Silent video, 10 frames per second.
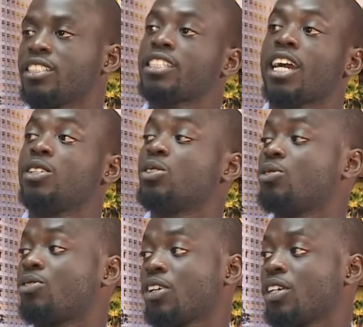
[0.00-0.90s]

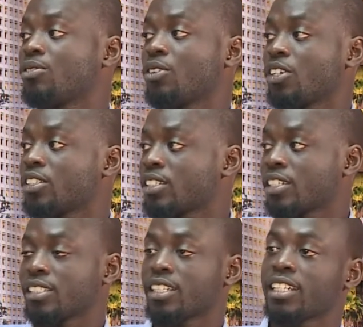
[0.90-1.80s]
childhood friend, for
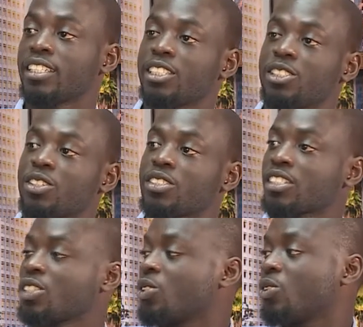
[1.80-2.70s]
instance, that they
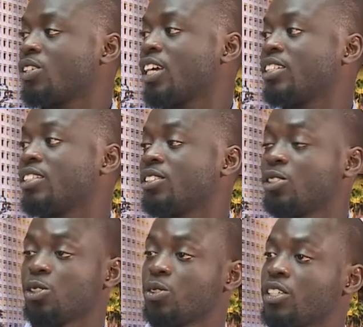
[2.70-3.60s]
just, you know, they
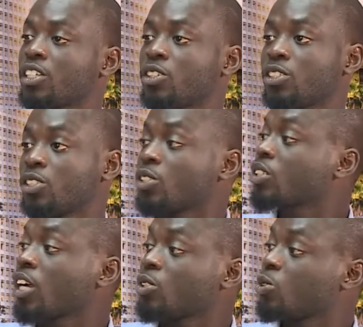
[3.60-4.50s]

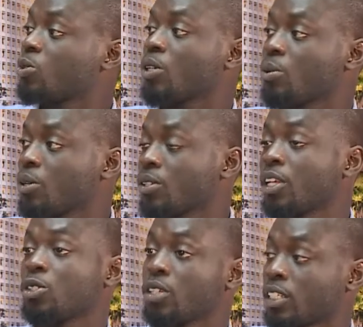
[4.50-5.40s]
just can't do away,
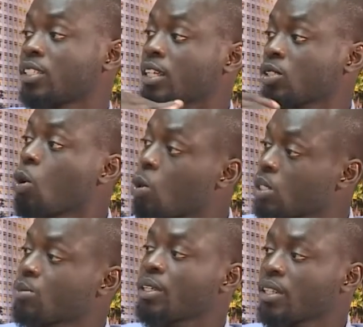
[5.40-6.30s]
that, you know, that's
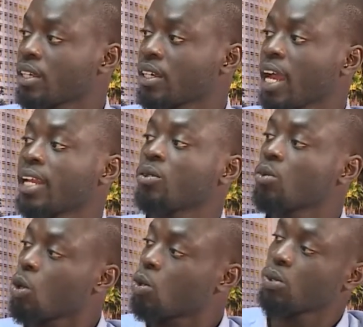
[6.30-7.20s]
always been there and
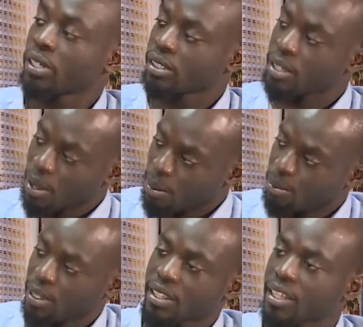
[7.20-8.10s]
will always
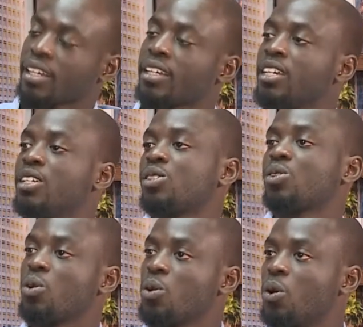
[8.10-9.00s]
be there.
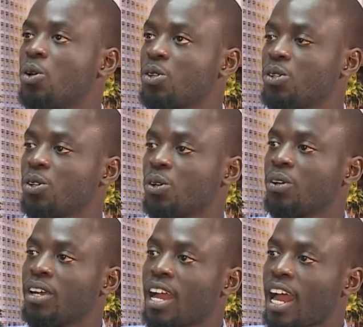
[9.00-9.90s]
So, you
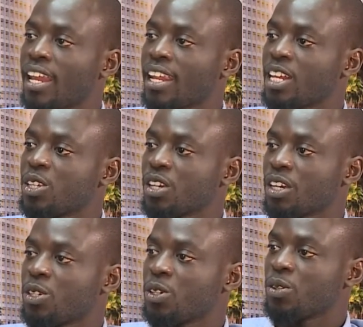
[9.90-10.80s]
know, and then,
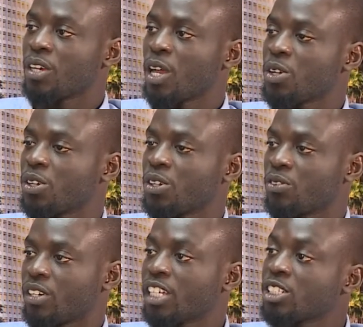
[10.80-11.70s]
you know, now you're in a
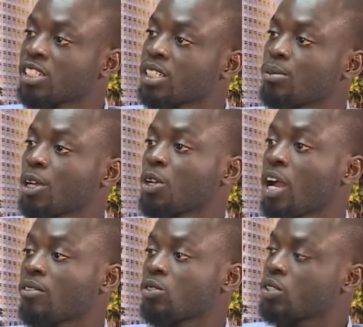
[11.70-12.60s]
relationship and you
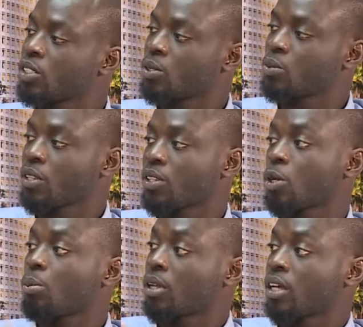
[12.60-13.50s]
have to deal with
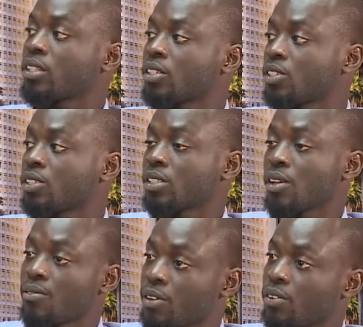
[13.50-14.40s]
your partner's
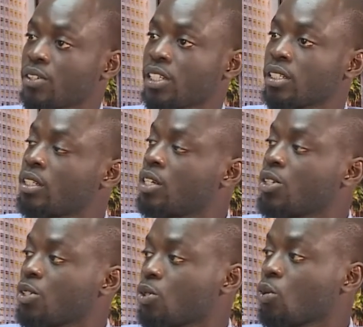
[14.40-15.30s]
very,
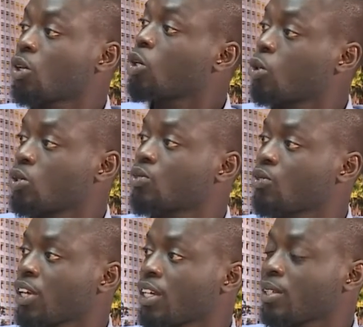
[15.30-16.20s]
you know, close
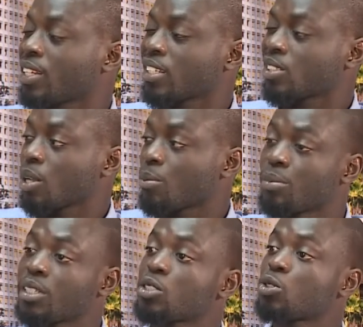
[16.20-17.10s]
friend that's a
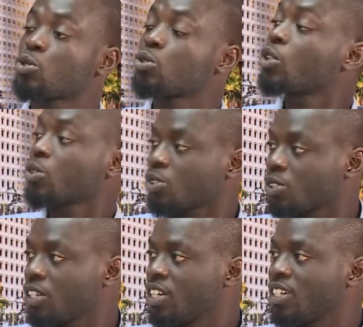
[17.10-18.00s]
bit too
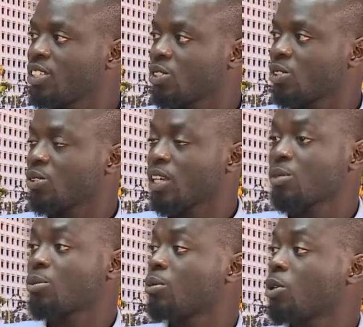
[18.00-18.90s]
close. You know,
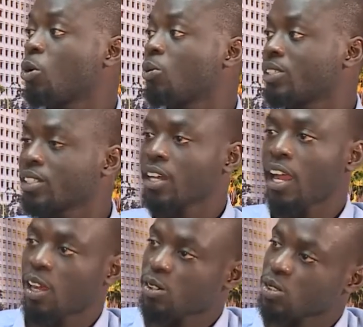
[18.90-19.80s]
that's probably always in the
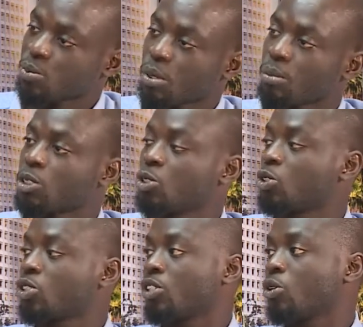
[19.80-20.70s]
house, probably
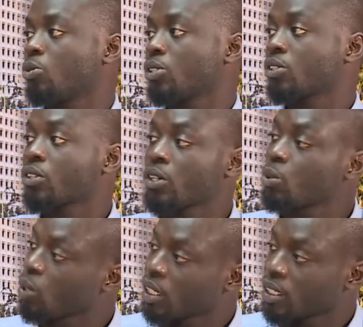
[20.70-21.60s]
usually always third
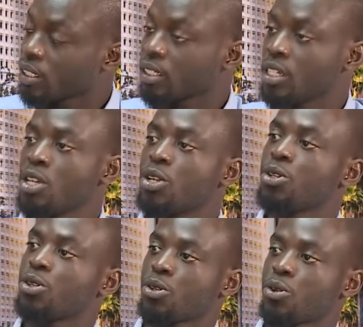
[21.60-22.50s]
wheeling,
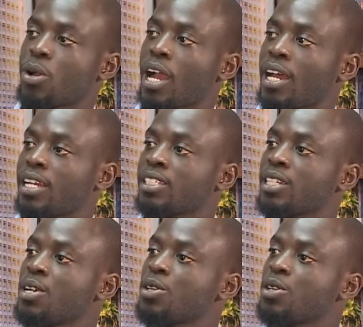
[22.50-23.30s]
and